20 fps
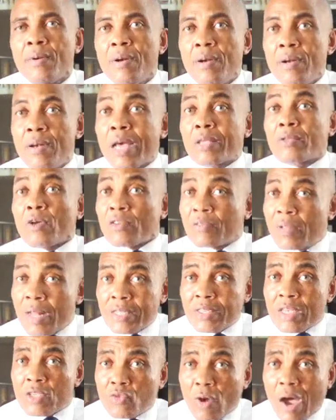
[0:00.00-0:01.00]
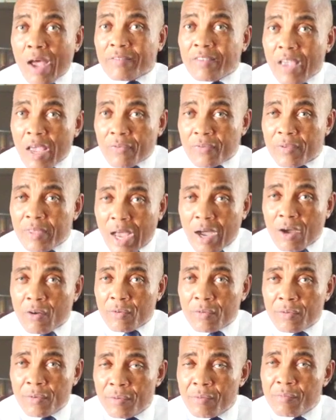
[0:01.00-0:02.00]
Let us listen to ourselves
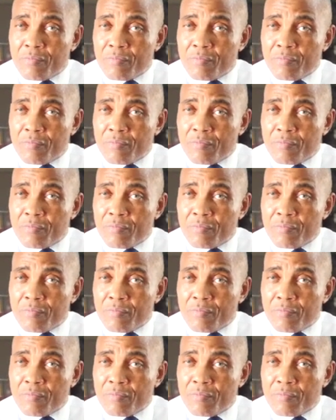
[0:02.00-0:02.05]
now.